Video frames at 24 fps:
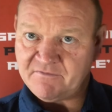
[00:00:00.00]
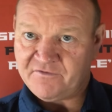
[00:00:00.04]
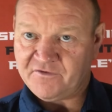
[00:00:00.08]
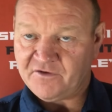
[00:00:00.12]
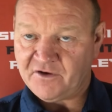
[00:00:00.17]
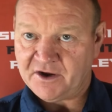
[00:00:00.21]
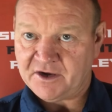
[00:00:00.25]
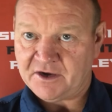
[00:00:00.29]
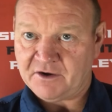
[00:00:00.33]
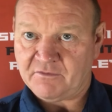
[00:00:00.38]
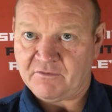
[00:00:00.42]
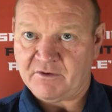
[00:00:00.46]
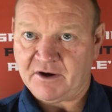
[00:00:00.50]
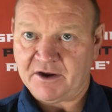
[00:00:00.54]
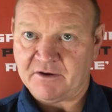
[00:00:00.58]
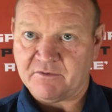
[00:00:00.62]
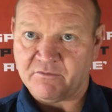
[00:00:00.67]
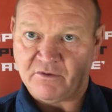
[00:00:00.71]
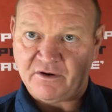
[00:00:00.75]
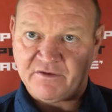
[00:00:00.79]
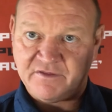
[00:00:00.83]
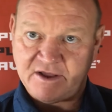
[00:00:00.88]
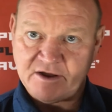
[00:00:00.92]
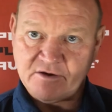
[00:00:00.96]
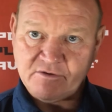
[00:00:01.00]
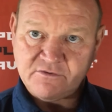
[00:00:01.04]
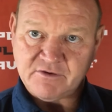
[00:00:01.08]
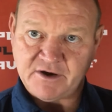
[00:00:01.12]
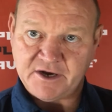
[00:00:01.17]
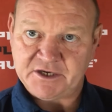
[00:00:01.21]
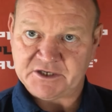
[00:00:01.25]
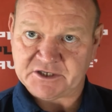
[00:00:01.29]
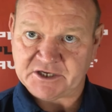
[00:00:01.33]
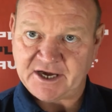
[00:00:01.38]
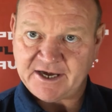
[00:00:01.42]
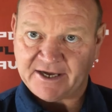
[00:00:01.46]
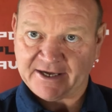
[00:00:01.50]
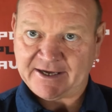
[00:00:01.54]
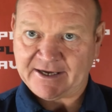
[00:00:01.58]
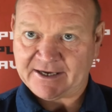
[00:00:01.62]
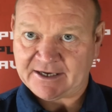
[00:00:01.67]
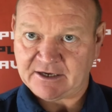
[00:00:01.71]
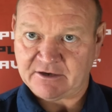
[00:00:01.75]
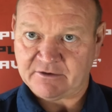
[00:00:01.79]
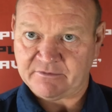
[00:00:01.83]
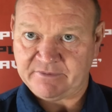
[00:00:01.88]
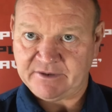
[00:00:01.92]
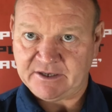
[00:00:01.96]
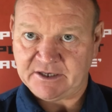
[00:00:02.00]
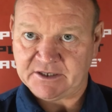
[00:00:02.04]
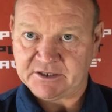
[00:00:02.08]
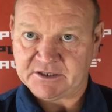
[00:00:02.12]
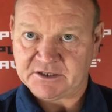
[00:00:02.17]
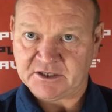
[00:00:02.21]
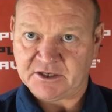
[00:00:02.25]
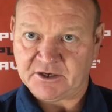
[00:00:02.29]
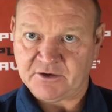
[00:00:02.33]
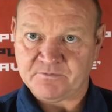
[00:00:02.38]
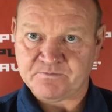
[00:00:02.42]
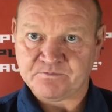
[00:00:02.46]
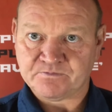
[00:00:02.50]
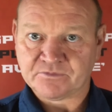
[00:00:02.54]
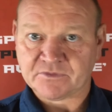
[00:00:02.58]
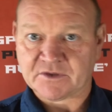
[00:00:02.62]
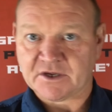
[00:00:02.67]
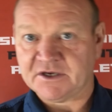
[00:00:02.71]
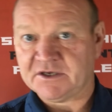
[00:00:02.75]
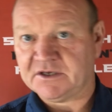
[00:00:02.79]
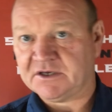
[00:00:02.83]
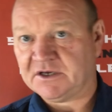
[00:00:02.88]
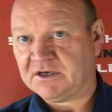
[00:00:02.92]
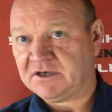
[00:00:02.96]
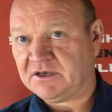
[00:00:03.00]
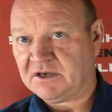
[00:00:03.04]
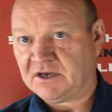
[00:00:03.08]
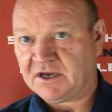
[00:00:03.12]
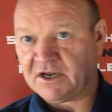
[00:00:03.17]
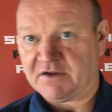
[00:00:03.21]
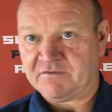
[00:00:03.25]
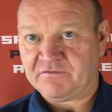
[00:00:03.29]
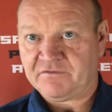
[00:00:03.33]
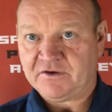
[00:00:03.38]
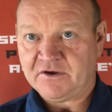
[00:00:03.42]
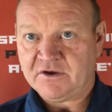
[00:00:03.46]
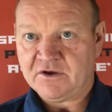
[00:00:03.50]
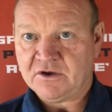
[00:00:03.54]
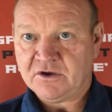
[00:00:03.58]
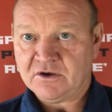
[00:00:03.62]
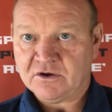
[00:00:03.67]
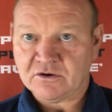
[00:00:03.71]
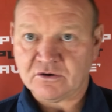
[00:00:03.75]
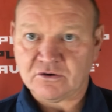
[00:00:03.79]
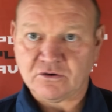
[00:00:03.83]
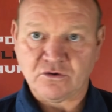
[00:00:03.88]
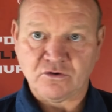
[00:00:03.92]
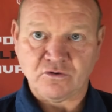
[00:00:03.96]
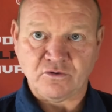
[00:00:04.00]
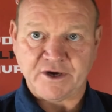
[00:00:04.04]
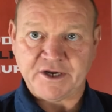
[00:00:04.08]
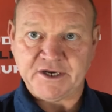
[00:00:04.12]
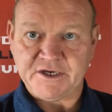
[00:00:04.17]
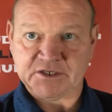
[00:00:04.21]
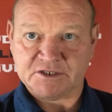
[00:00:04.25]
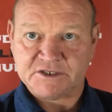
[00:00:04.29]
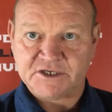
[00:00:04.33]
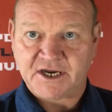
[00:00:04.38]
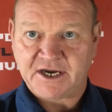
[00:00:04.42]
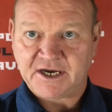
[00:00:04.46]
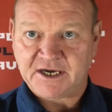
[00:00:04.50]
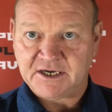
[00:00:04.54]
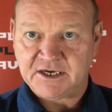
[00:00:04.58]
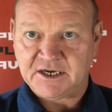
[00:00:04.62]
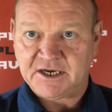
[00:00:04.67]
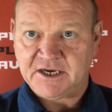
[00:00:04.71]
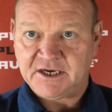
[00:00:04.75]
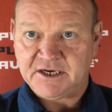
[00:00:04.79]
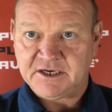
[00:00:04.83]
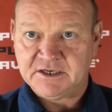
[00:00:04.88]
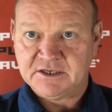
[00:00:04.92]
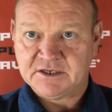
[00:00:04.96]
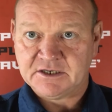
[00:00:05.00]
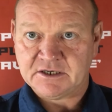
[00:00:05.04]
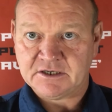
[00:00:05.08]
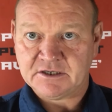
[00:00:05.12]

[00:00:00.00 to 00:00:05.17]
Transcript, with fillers: fighting away without great technical ability. He didn't have great technique,